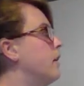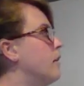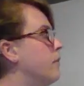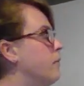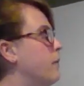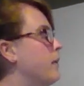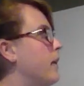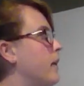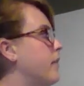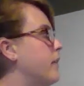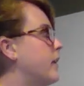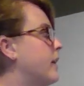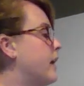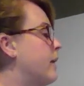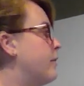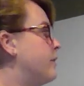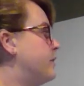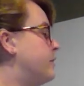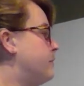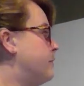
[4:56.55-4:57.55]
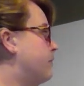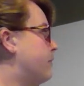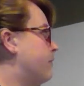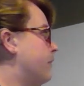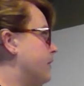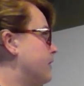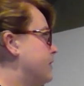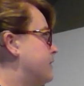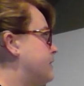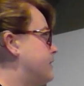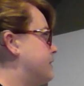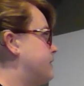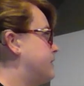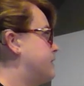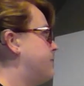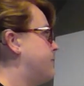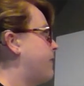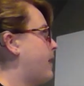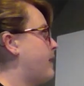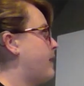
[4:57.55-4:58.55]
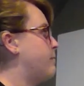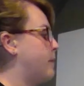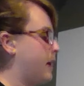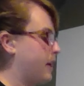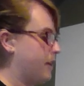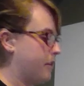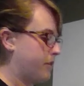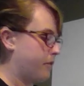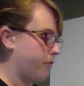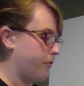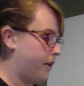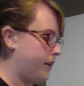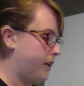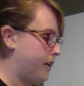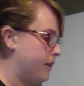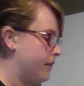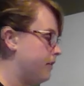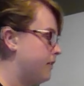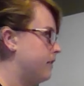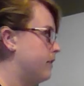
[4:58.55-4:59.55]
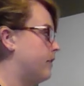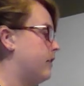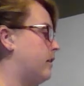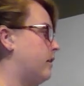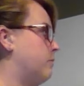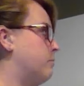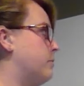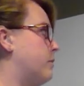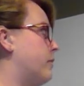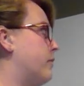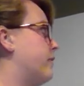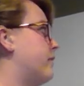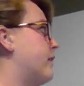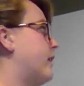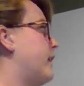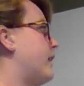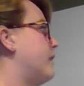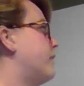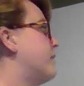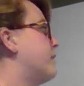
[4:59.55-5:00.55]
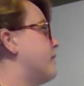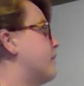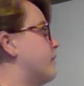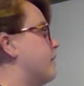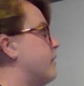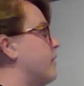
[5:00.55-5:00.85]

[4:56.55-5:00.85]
what I think I would do first is divide by 3 on both sides.